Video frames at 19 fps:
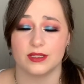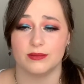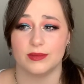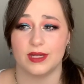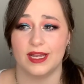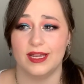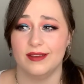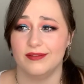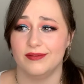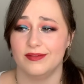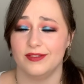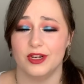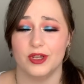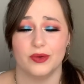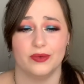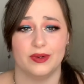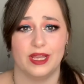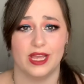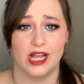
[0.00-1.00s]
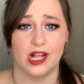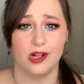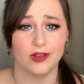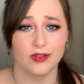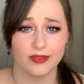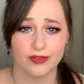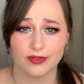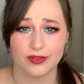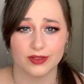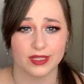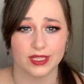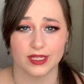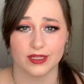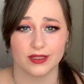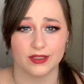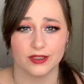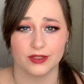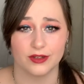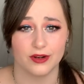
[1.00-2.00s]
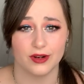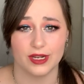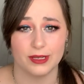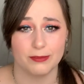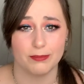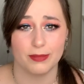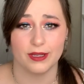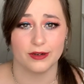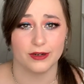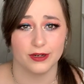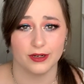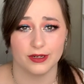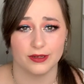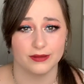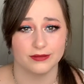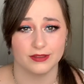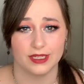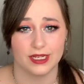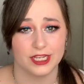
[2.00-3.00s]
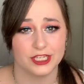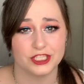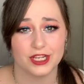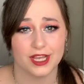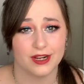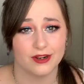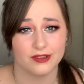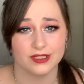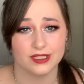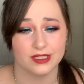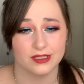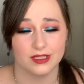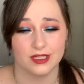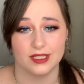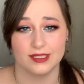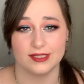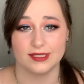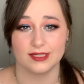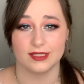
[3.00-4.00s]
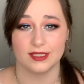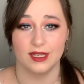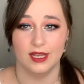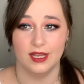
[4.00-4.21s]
I've known e.l.f. that could create better eyeshadows than this.